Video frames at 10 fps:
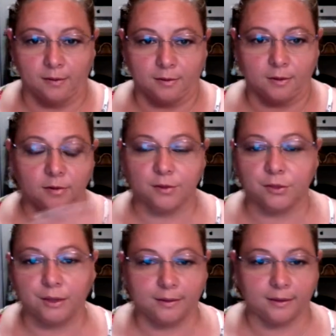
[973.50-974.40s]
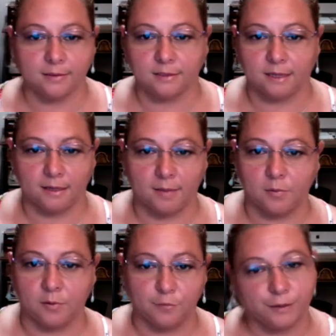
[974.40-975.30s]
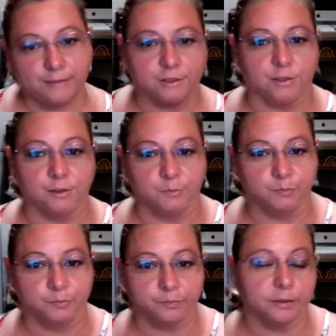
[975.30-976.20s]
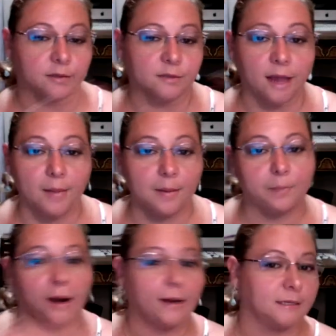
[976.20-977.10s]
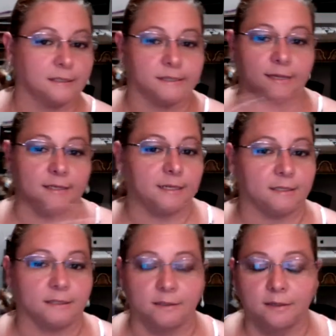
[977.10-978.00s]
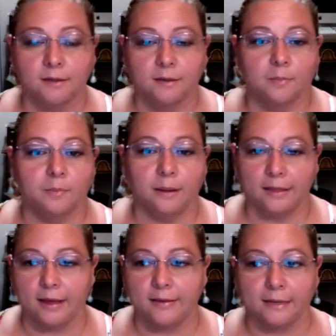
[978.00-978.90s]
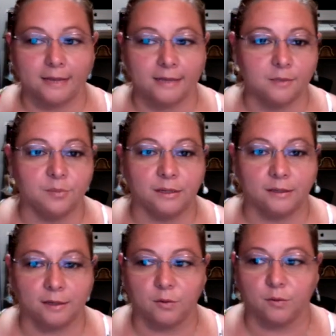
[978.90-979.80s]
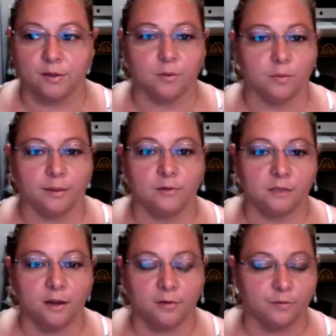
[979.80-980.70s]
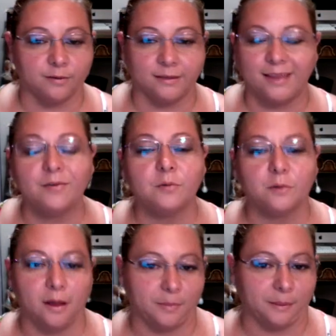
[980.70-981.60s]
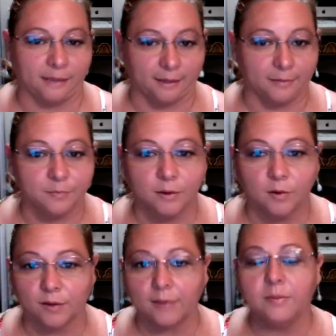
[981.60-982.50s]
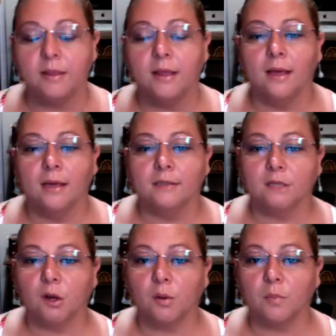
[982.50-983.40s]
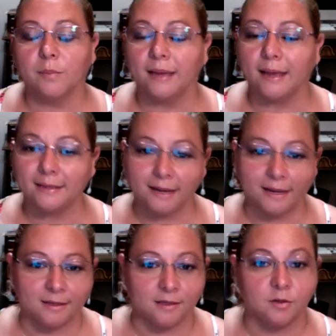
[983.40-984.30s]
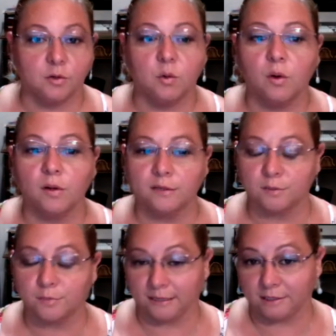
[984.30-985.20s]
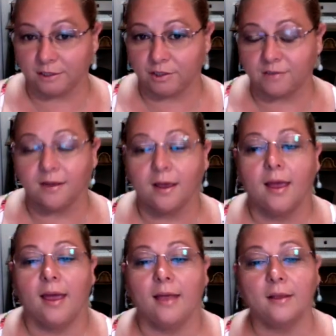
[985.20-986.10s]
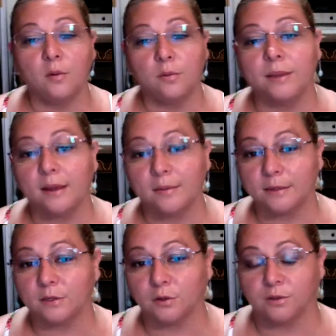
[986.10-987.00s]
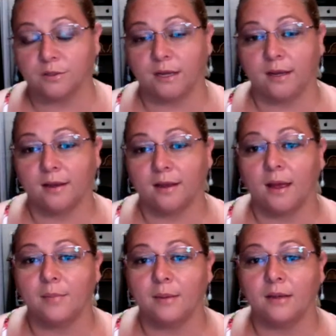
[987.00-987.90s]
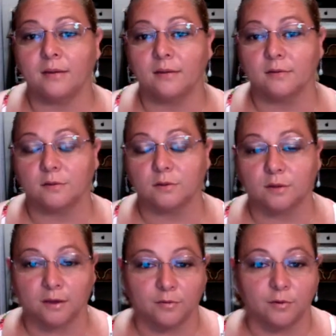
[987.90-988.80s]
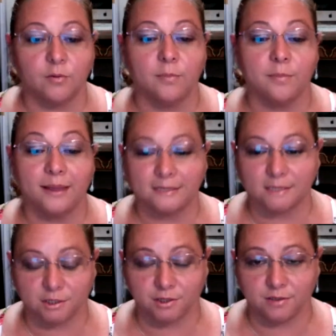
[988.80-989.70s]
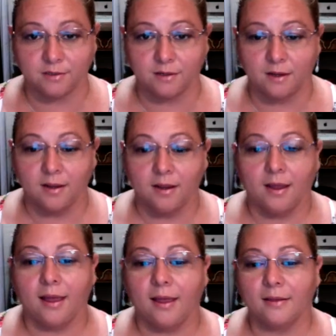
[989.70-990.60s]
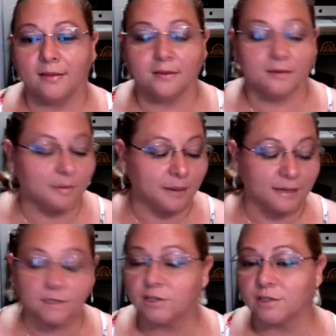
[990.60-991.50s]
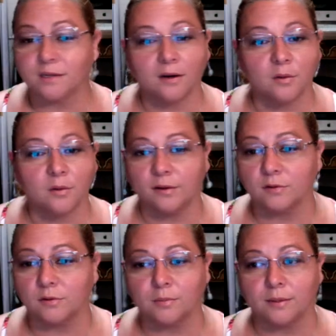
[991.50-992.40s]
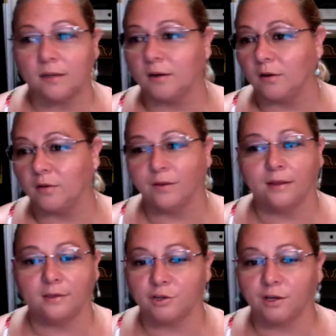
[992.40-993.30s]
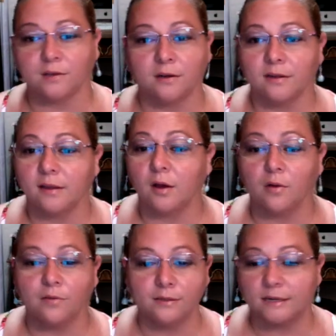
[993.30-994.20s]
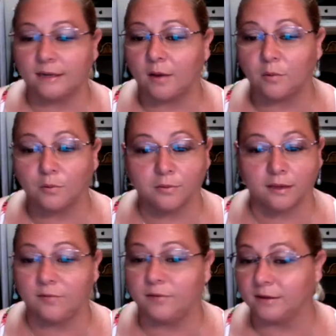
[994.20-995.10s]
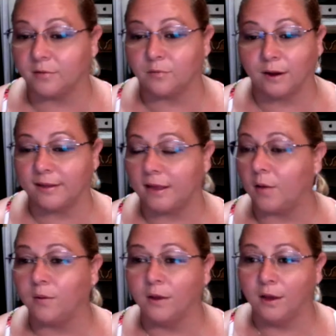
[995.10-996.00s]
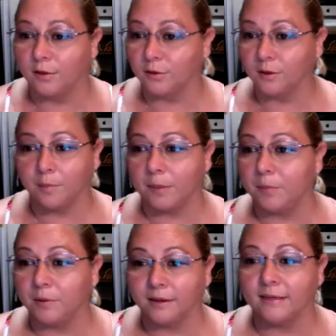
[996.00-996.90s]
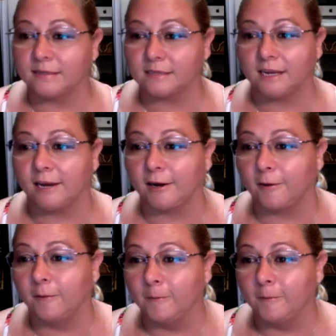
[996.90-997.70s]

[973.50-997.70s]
The only thing is that I'm going faster because I have a practice. That's it. But that doesn't mean that you can do it by yourself. Never will happen that. Okay? So be attentive to all these messages. And I will be every Tuesday coming to give you messages. And the messages are going to be loving and gentle. And obviously I will give it right now to the people that is here,